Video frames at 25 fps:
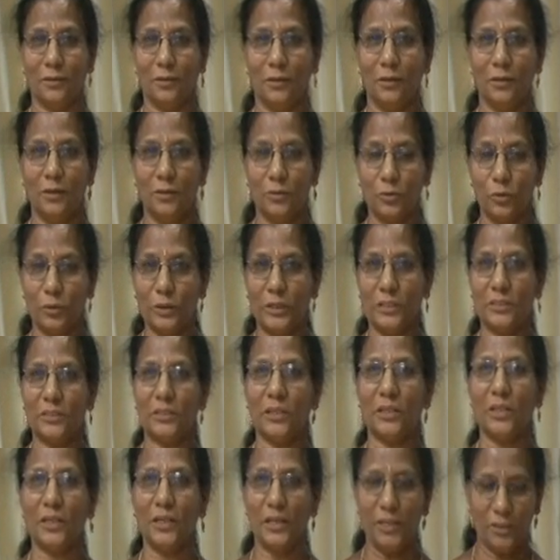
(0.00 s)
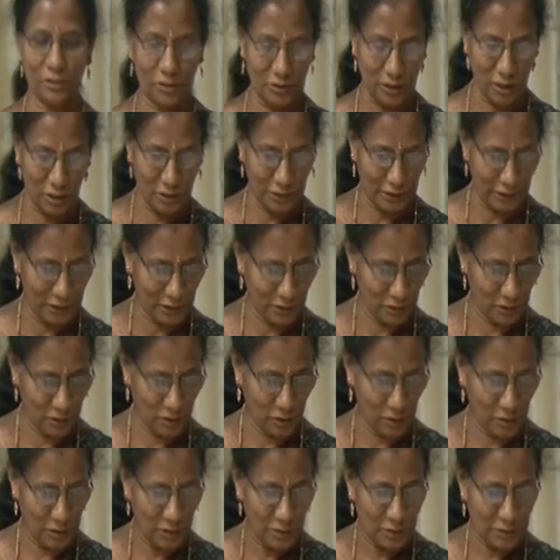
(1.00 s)
So yesterday I started
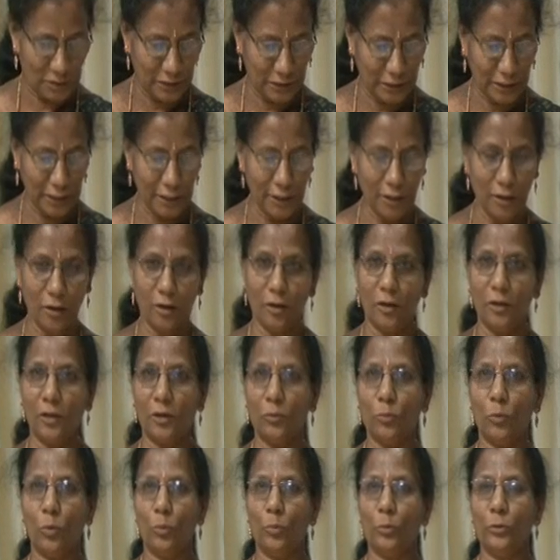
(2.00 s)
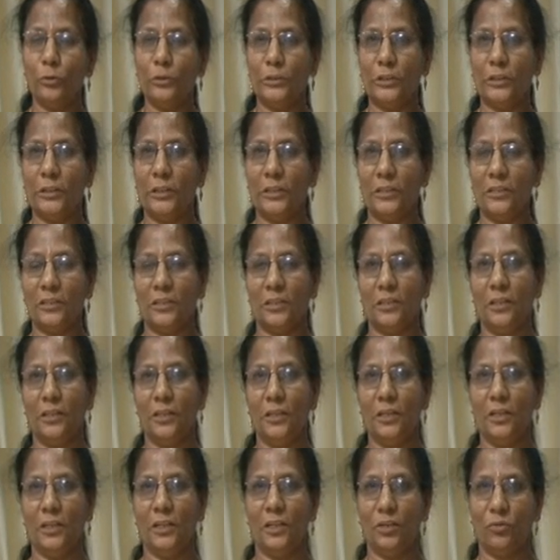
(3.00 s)
second order homogeneous
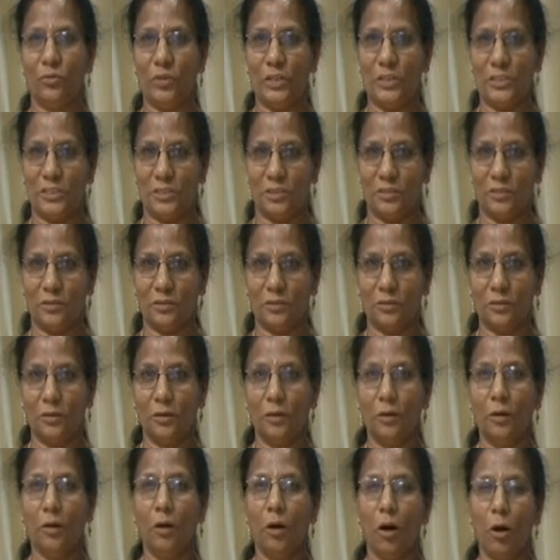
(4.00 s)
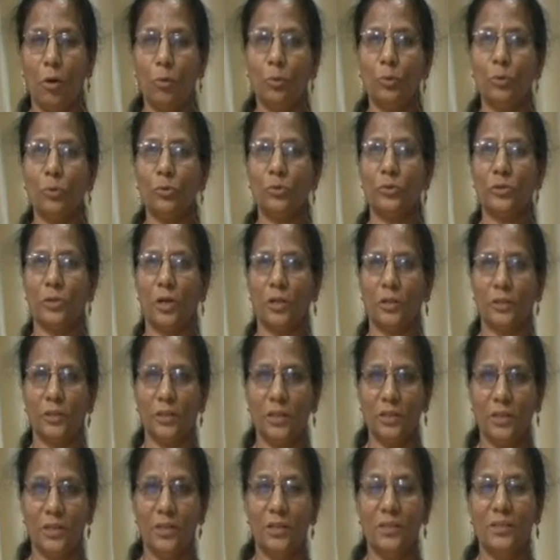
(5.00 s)
linear equations. How to solve
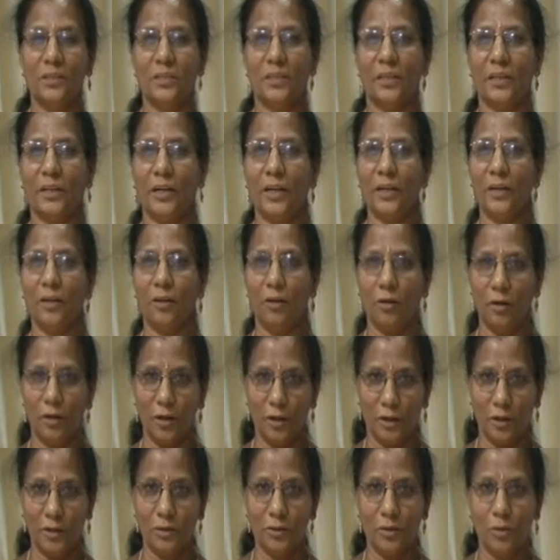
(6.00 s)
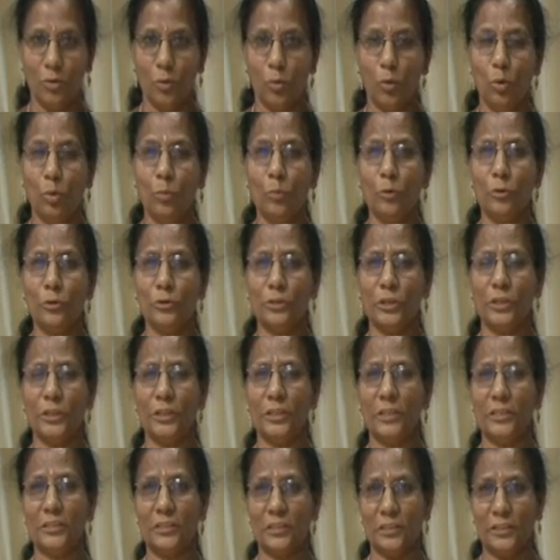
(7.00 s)
the second order
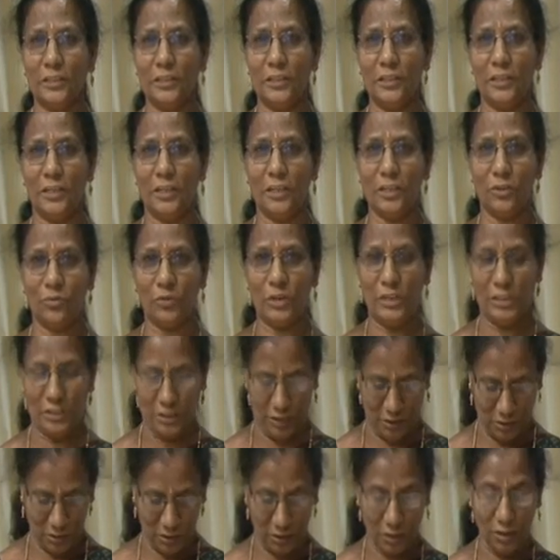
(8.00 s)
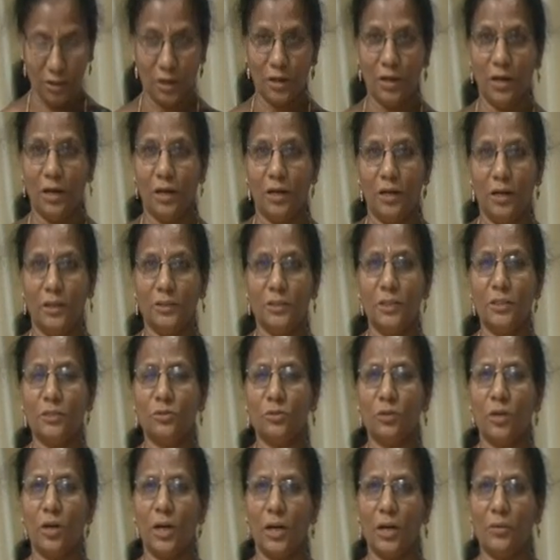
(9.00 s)
homogeneous linear equation. I think
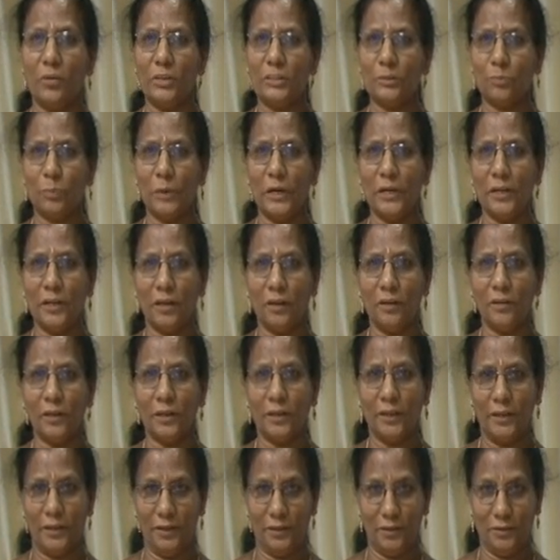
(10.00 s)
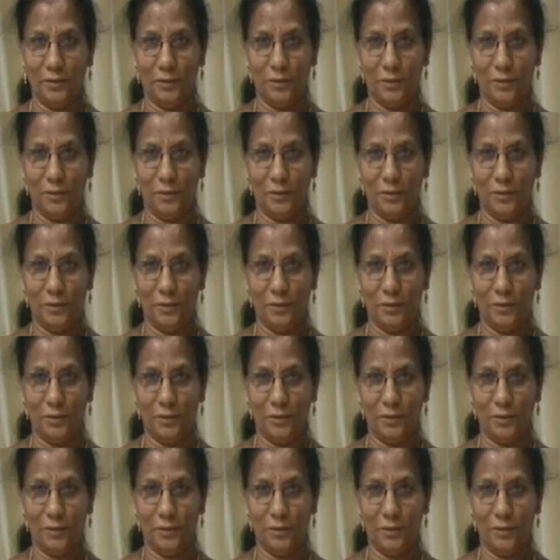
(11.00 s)
so I have explained already.